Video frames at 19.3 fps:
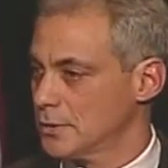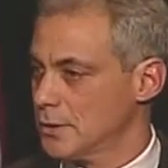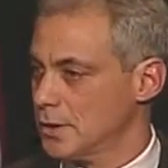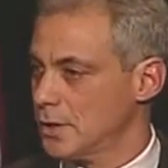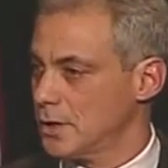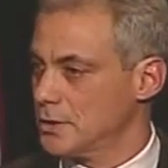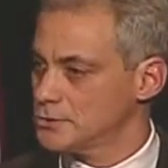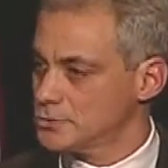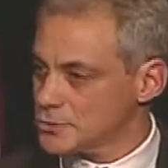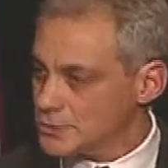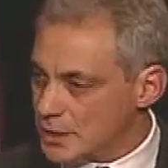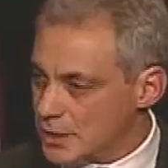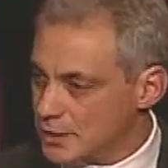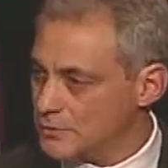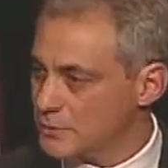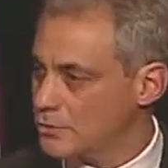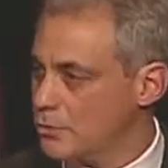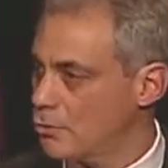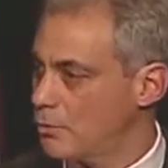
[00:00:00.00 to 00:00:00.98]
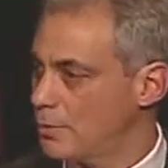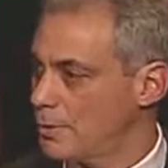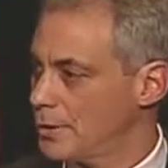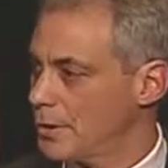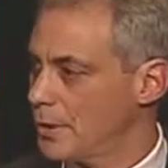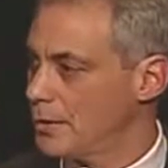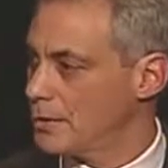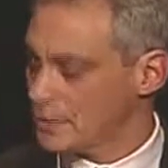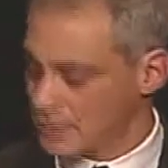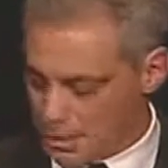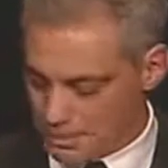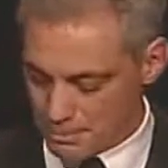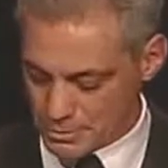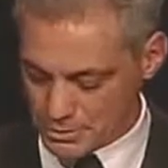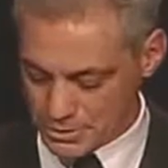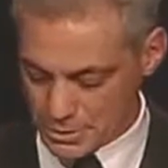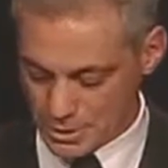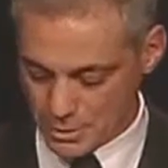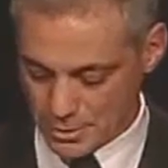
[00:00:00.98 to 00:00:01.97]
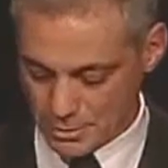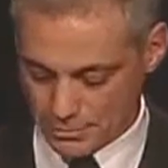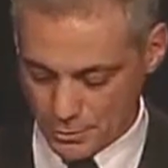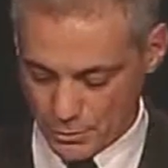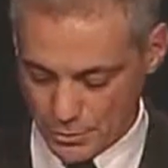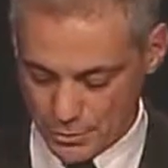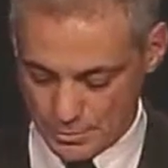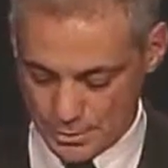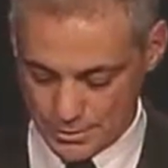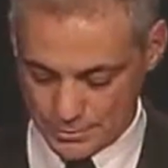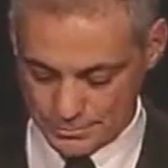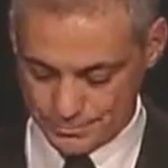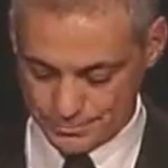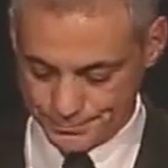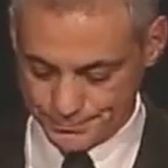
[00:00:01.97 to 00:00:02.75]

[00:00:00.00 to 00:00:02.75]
100,000 opening and 10% unemployment.